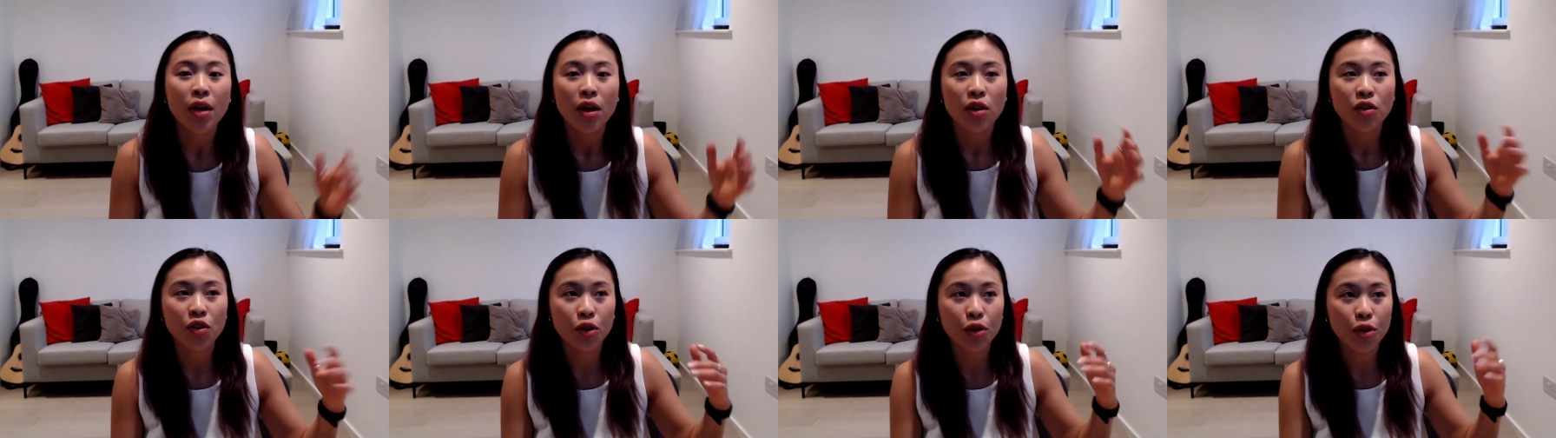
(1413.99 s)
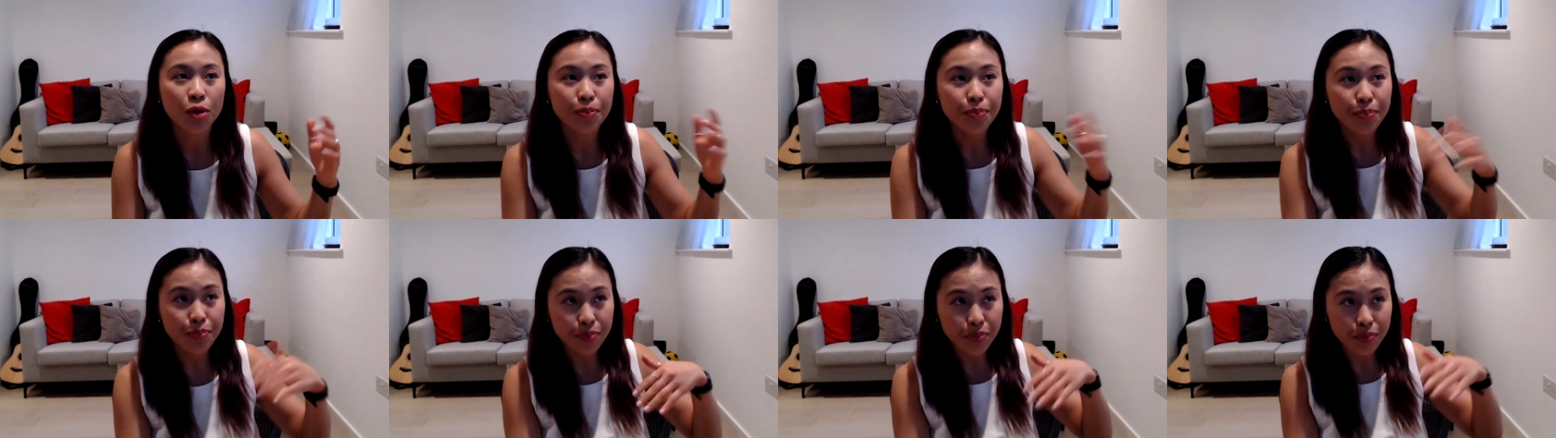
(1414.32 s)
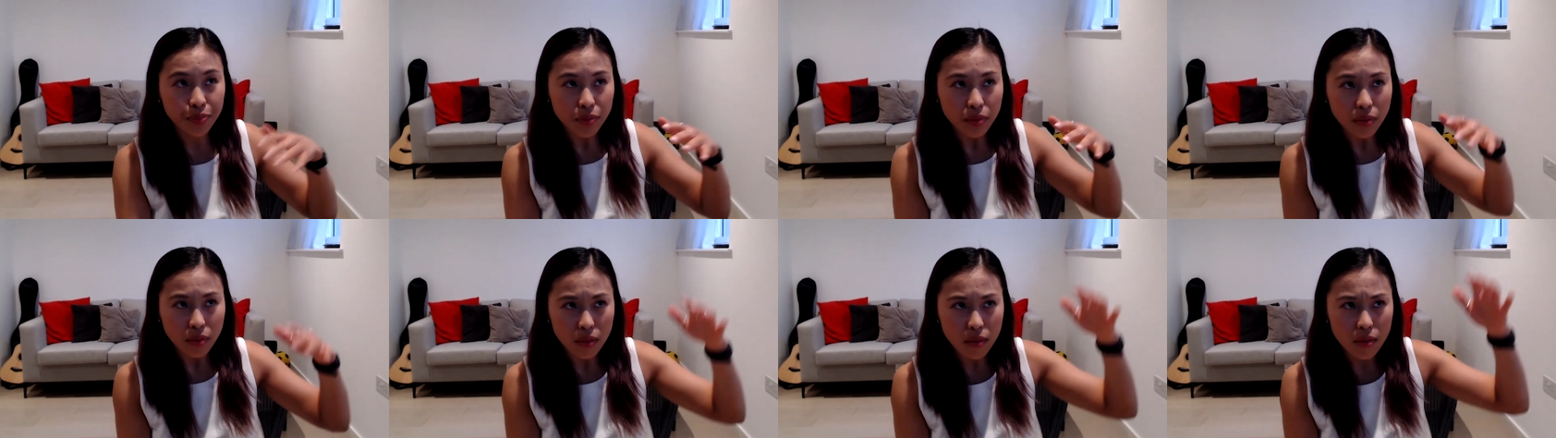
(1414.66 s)
So
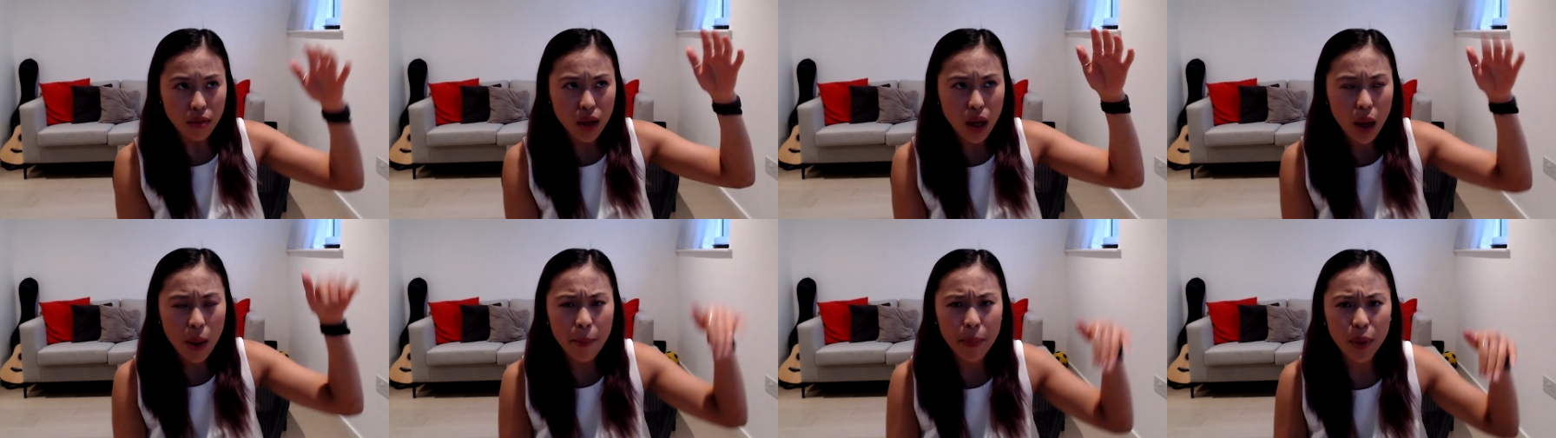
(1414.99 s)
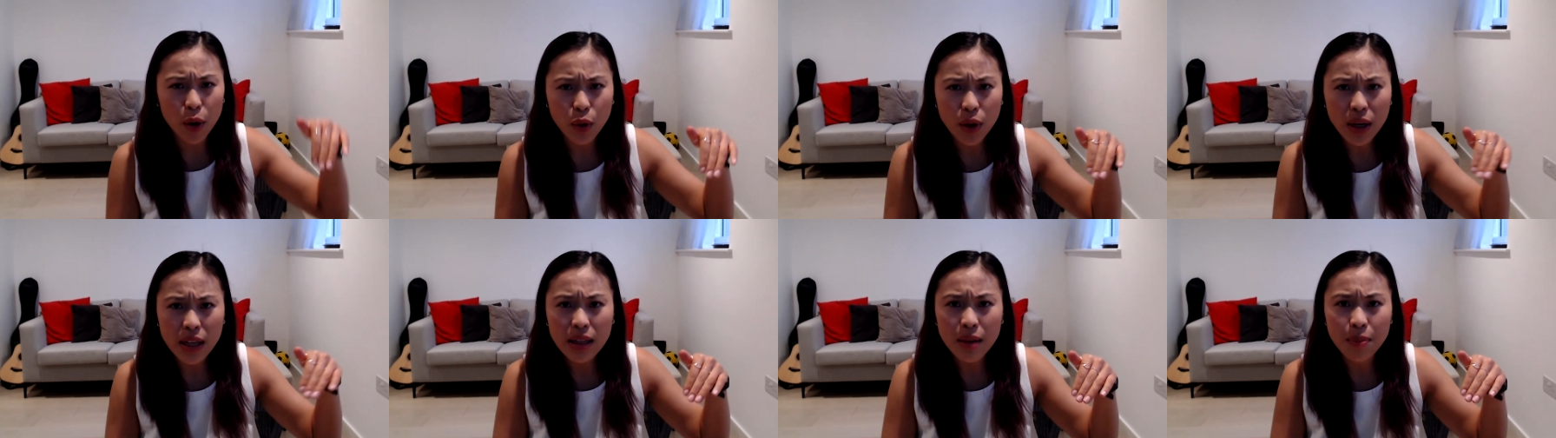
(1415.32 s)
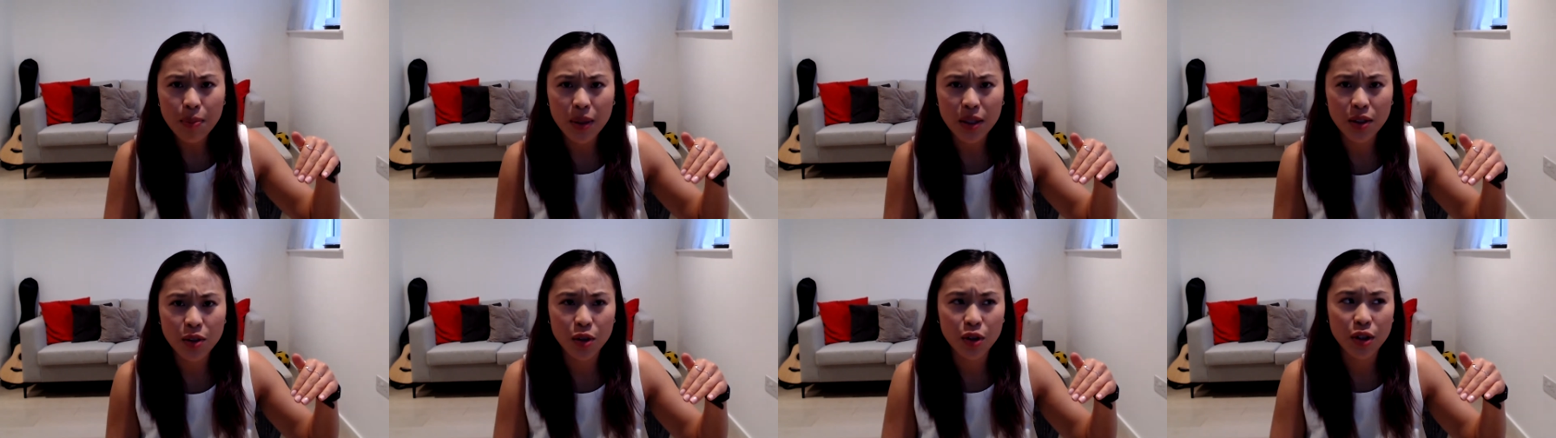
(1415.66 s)
building the
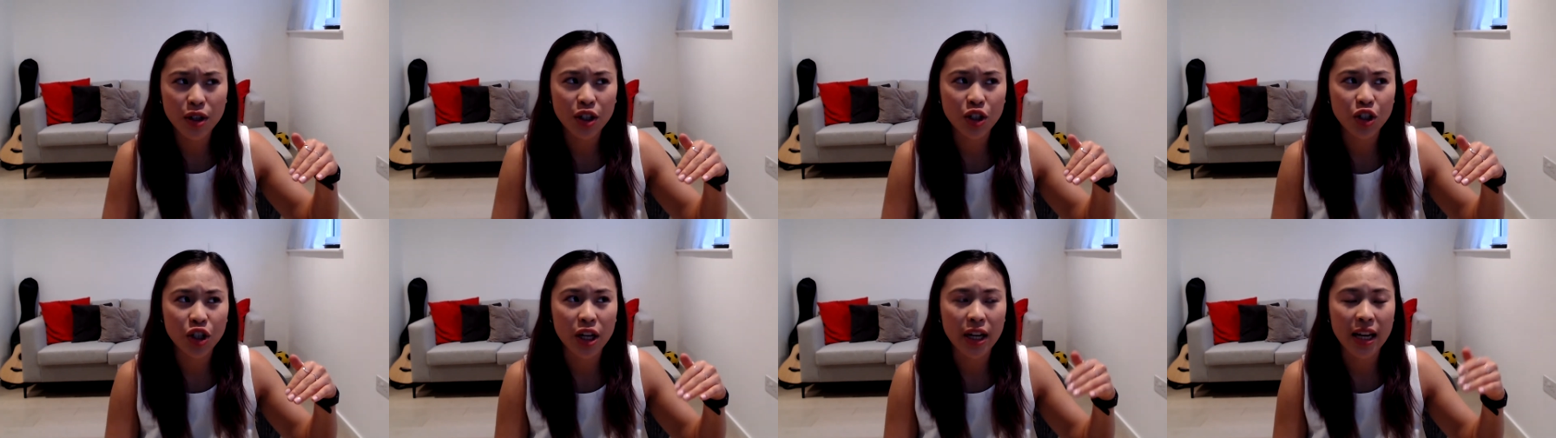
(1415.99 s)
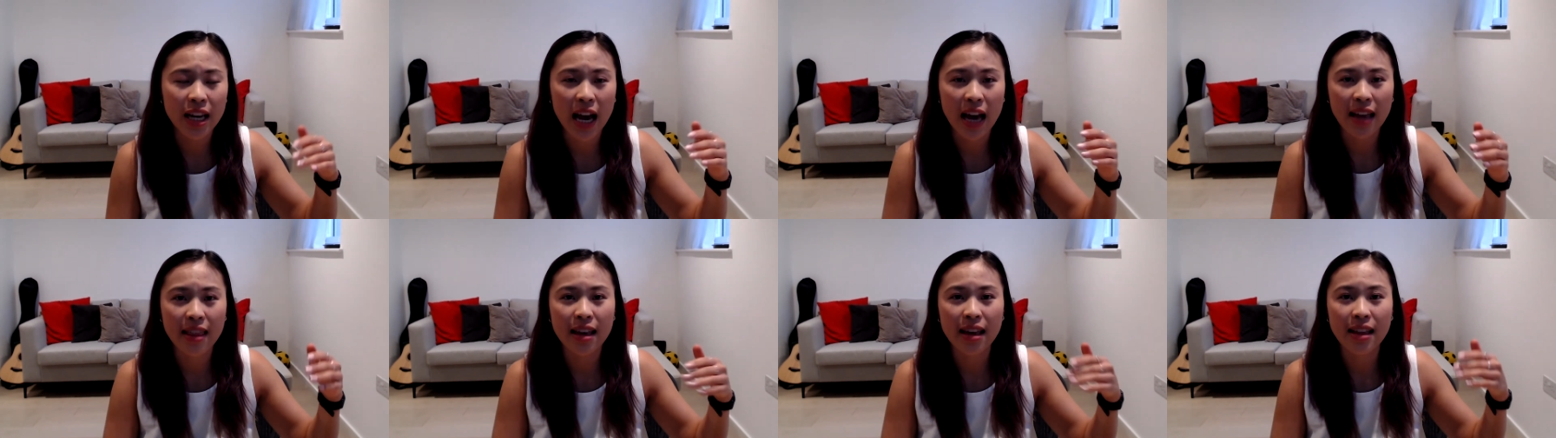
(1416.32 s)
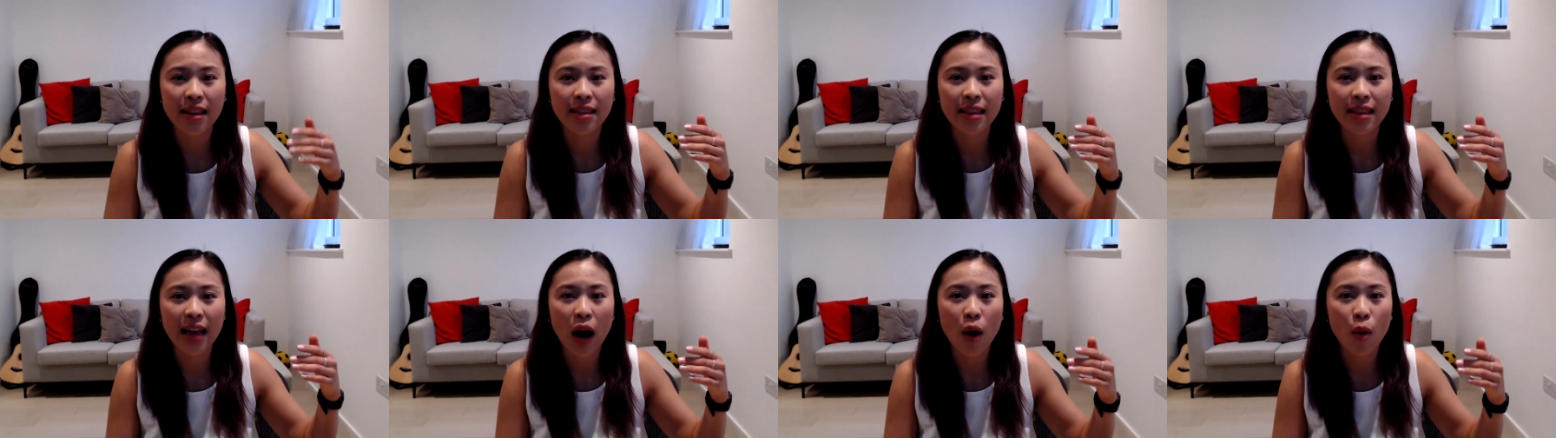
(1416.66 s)
persona journey, I
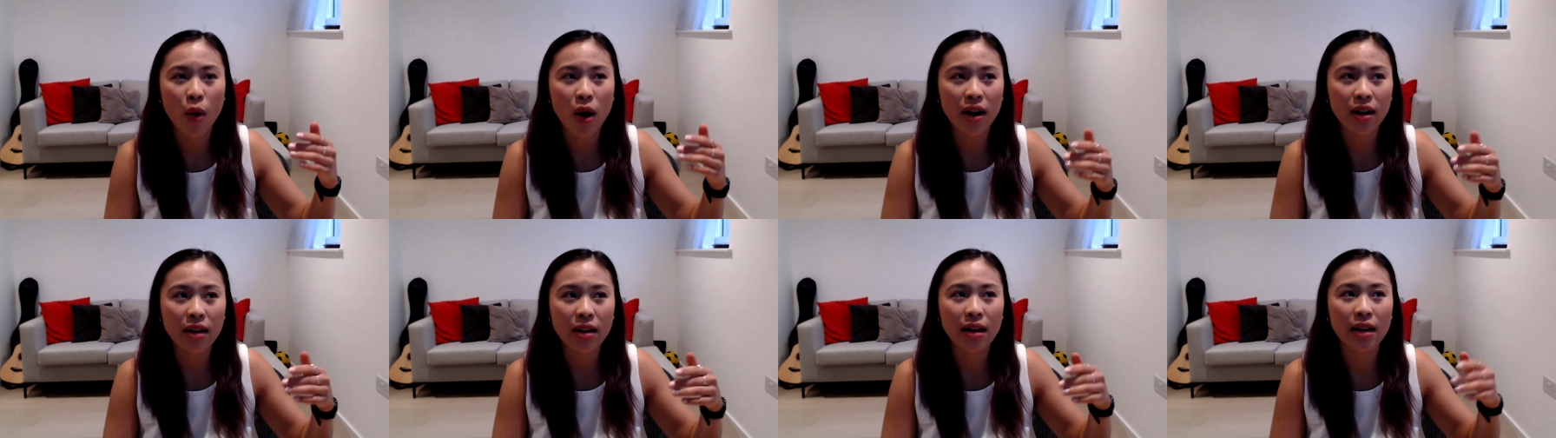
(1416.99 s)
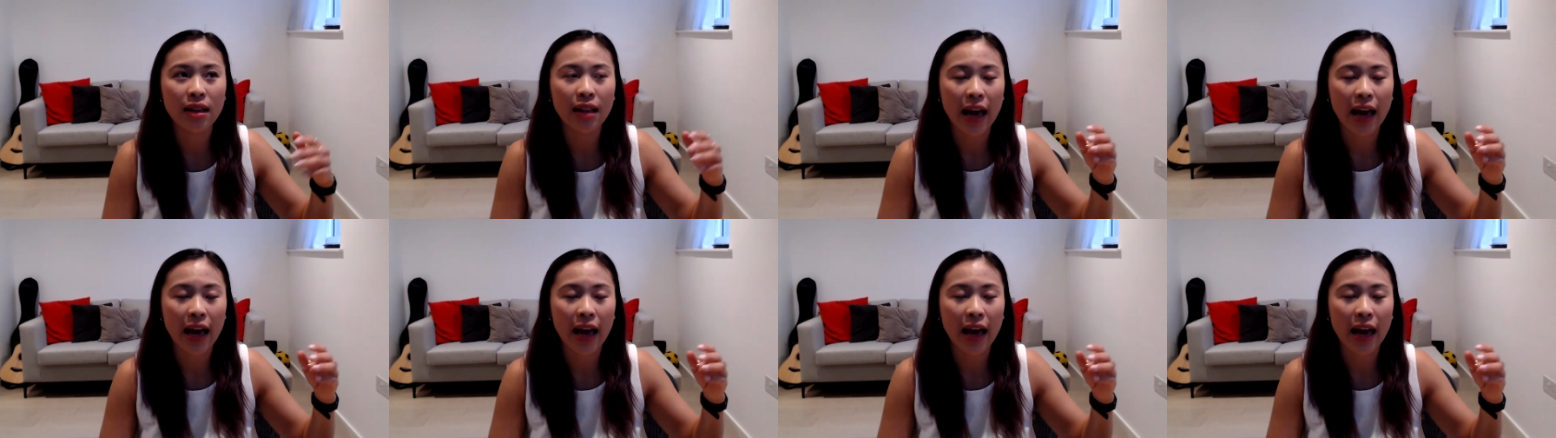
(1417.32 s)
think that one,